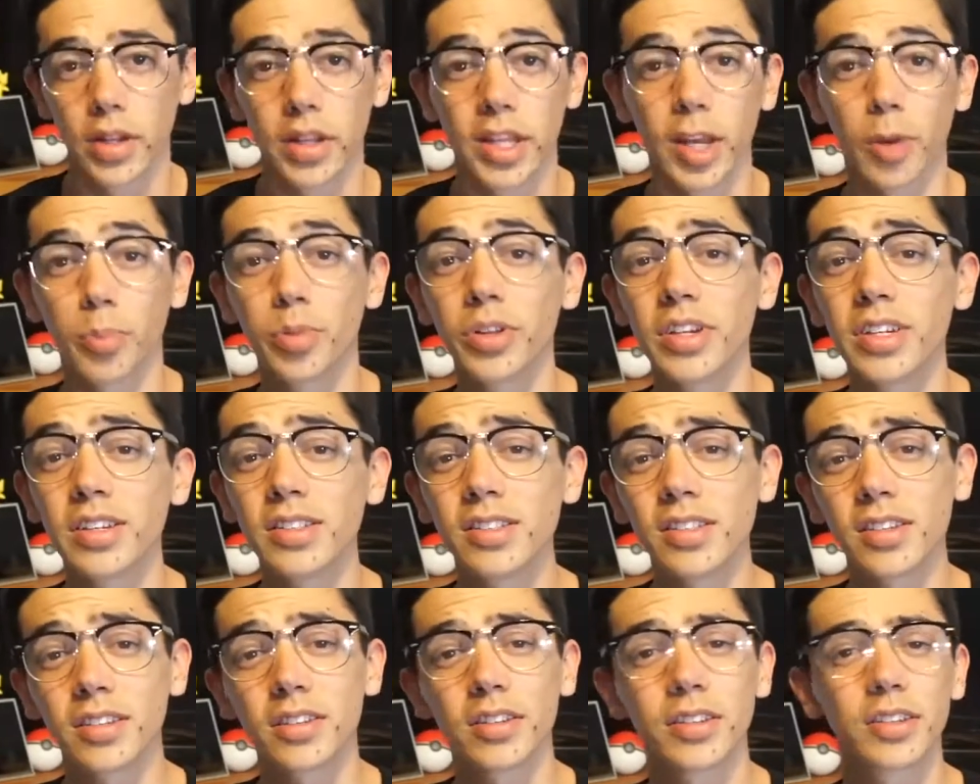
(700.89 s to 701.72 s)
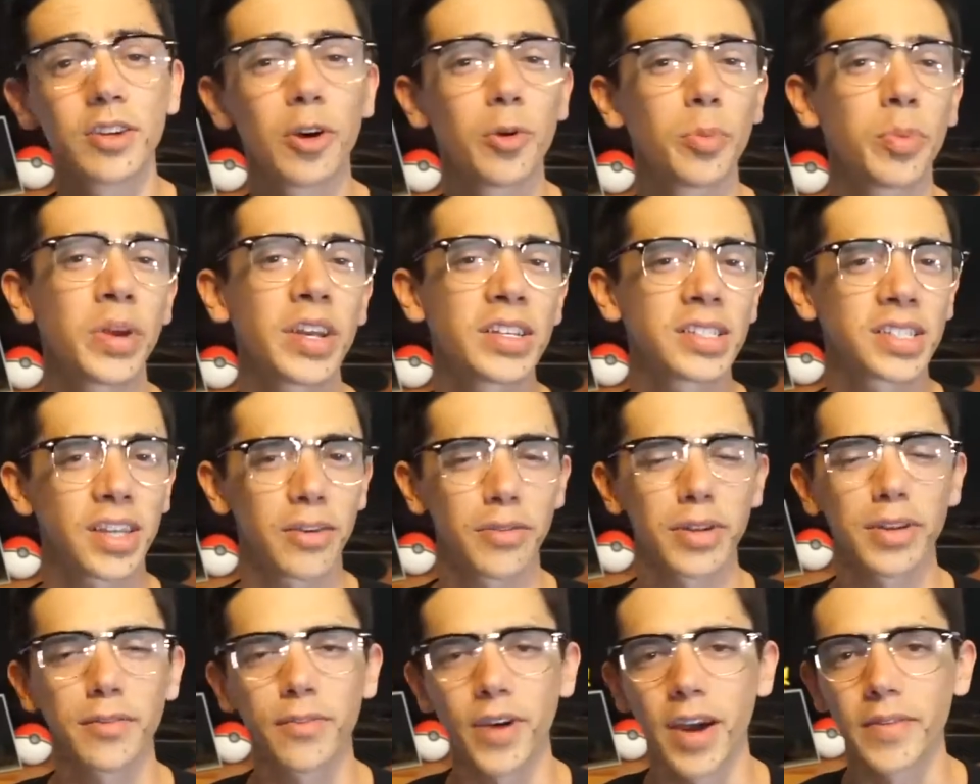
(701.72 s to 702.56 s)
Now please, don't pay
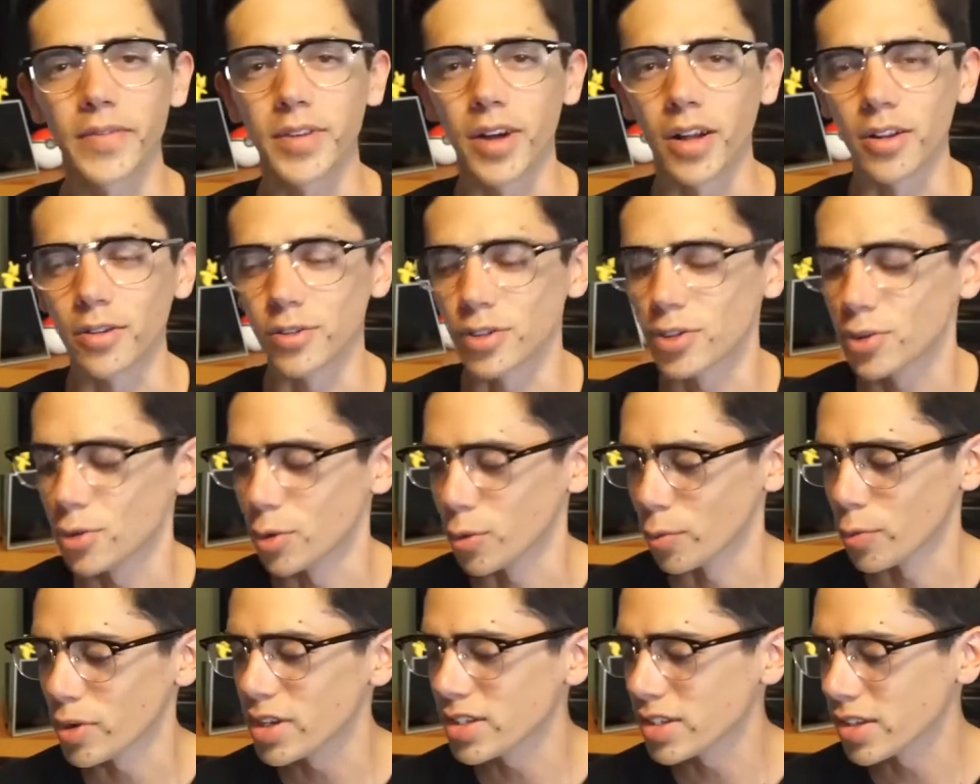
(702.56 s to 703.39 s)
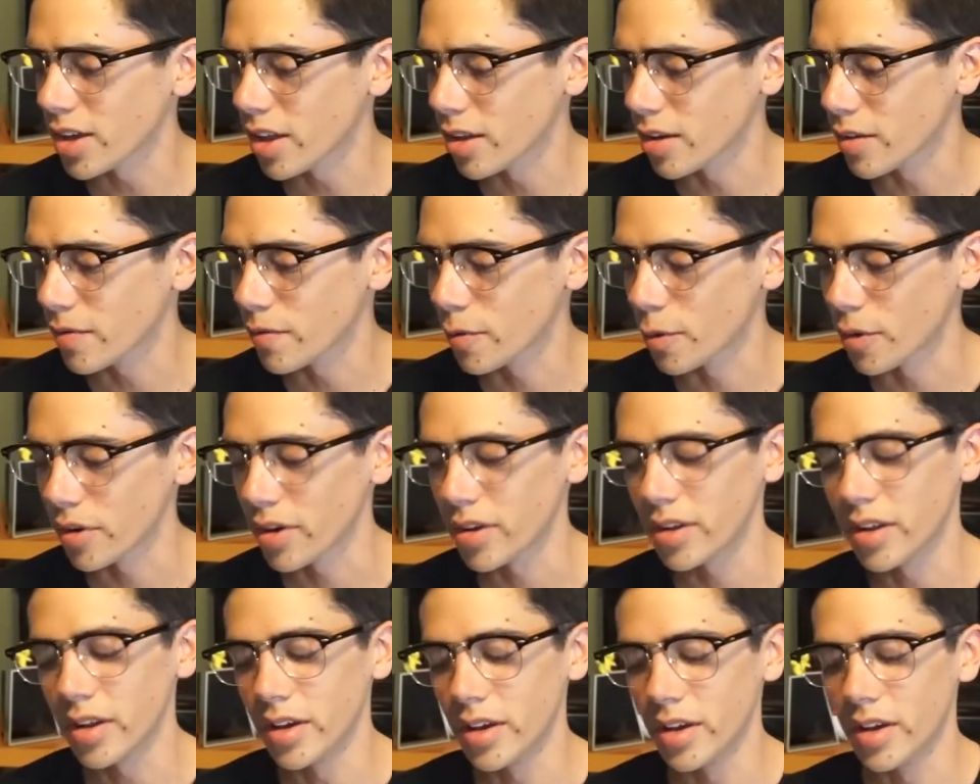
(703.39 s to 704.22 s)
$75 to a reseller for
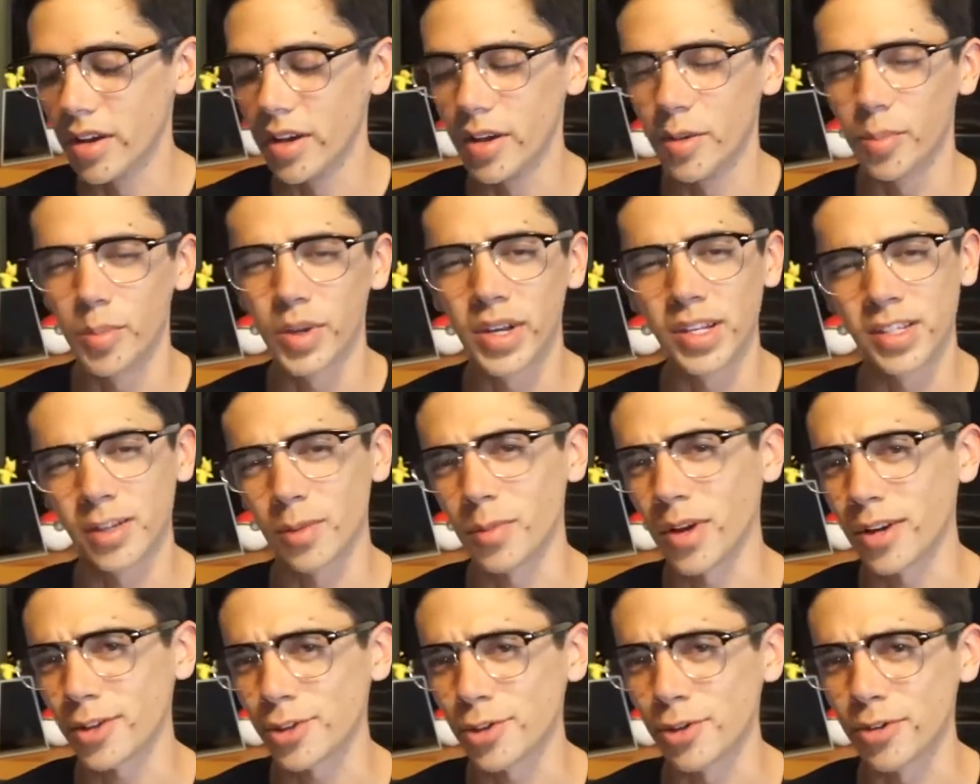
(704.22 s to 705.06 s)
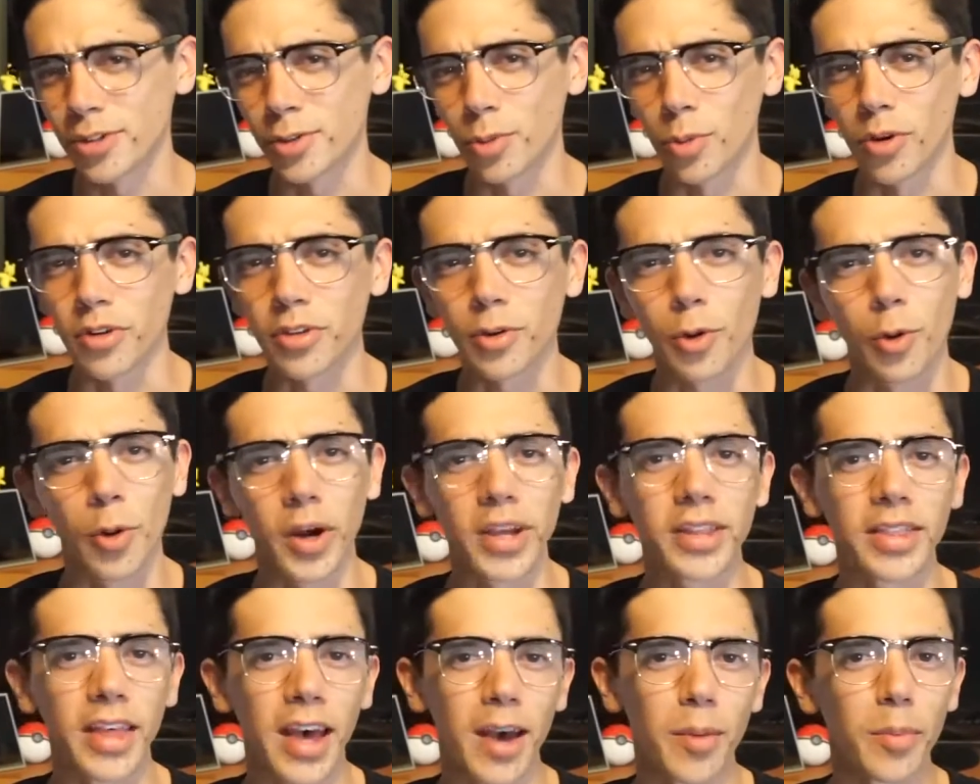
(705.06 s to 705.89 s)
it, because I'm not sure it's worth
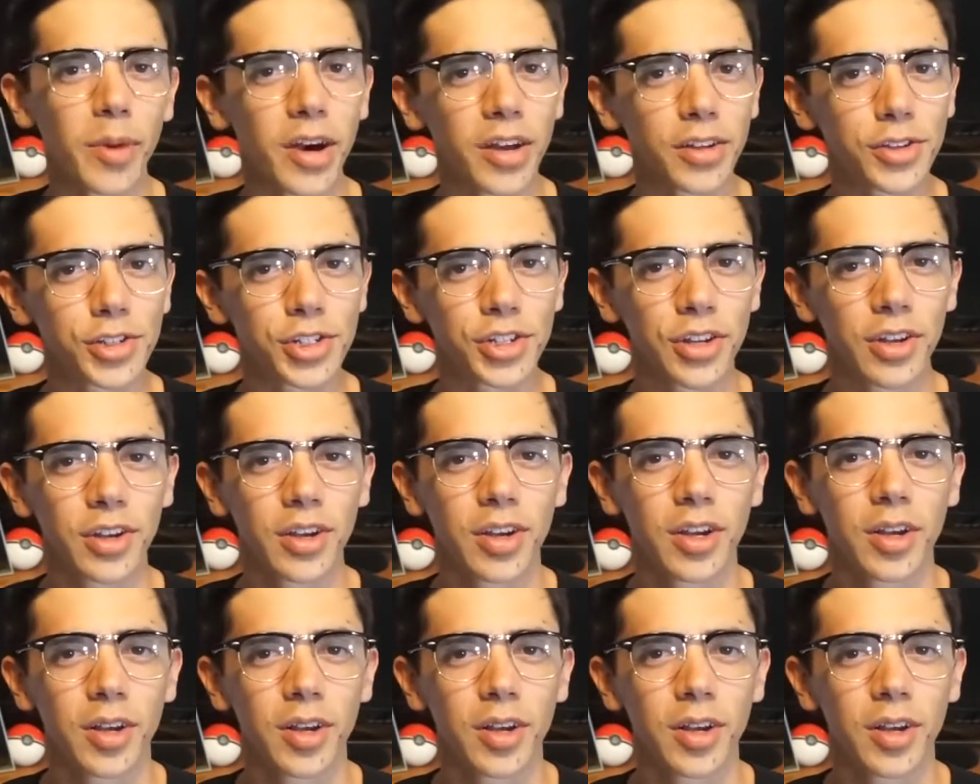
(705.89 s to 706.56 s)
quite that much.